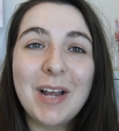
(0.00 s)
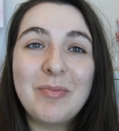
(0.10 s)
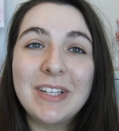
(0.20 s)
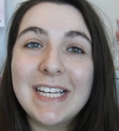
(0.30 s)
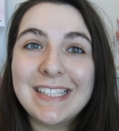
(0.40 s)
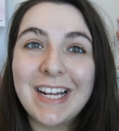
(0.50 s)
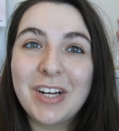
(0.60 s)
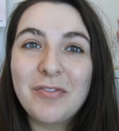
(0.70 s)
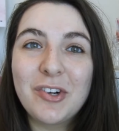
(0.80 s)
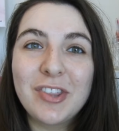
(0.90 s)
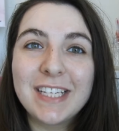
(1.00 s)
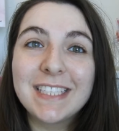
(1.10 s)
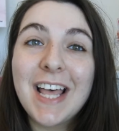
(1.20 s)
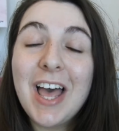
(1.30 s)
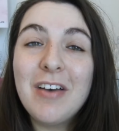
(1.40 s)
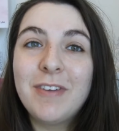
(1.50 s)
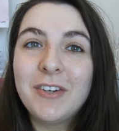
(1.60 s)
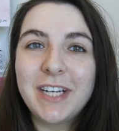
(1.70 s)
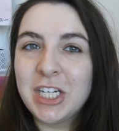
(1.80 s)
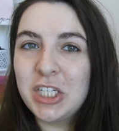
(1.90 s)
I'm really excited for this
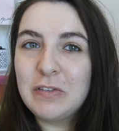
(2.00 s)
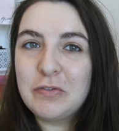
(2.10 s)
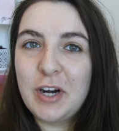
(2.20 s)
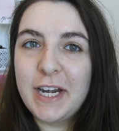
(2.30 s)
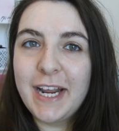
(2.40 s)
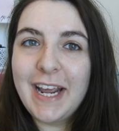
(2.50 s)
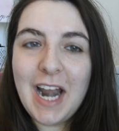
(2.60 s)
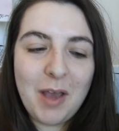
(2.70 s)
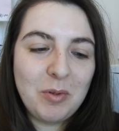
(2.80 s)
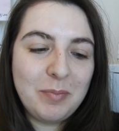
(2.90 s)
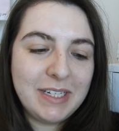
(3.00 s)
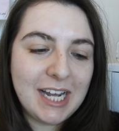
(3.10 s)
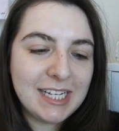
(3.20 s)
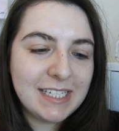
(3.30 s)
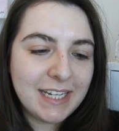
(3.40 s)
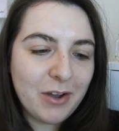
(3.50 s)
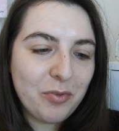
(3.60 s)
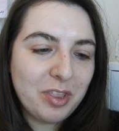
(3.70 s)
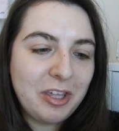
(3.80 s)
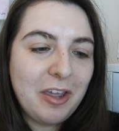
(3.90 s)
Foundation Friday and I will be testing
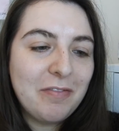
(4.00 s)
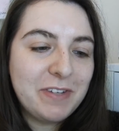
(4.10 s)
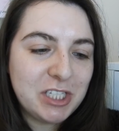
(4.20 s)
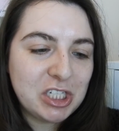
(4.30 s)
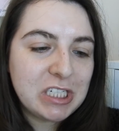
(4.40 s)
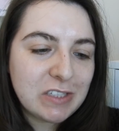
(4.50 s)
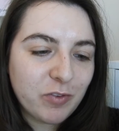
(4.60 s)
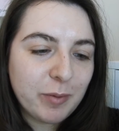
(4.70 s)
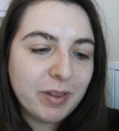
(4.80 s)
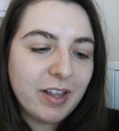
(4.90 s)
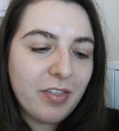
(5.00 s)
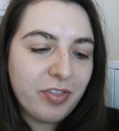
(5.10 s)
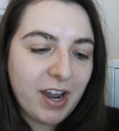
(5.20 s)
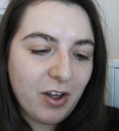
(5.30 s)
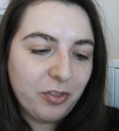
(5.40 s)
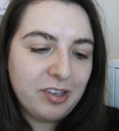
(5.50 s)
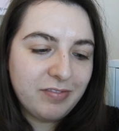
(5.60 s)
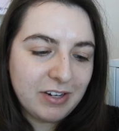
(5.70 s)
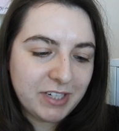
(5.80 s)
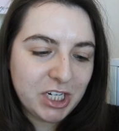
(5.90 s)
out the Physicians Formula, the Healthy
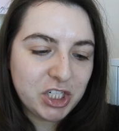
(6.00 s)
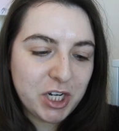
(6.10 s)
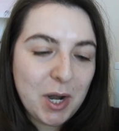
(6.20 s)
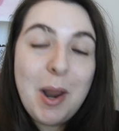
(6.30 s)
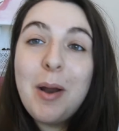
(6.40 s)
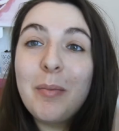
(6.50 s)
Foundation